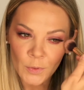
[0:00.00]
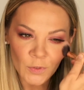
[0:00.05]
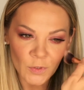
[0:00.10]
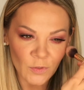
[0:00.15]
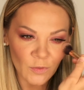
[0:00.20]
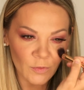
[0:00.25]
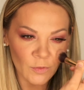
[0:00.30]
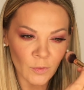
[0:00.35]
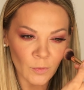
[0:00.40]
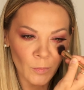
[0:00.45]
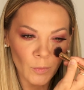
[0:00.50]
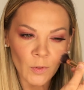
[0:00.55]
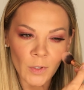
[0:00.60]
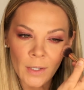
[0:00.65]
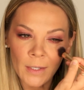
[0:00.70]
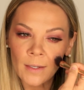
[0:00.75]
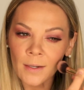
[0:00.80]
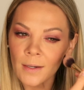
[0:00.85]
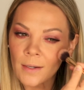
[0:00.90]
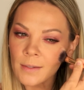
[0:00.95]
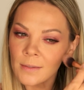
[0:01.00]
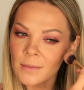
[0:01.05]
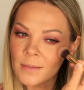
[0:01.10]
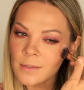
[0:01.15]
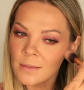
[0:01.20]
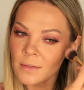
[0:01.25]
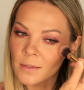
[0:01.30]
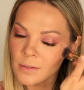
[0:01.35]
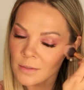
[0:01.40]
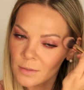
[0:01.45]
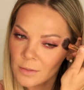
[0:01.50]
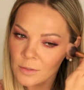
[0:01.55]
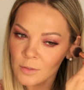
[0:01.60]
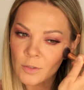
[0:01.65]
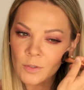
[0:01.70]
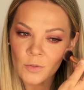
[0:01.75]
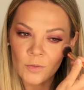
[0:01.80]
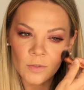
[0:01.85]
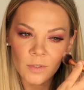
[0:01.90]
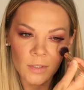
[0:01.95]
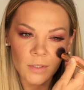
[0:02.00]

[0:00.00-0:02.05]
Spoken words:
beautiful products, these Nude